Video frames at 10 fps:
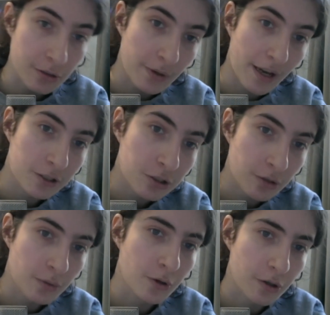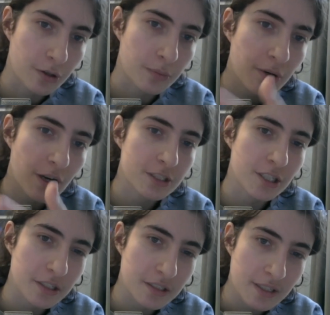You actually work on
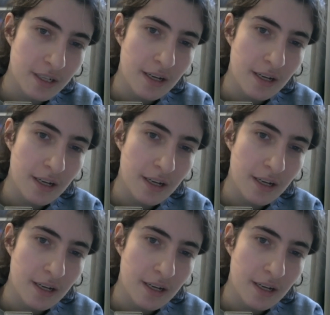projects.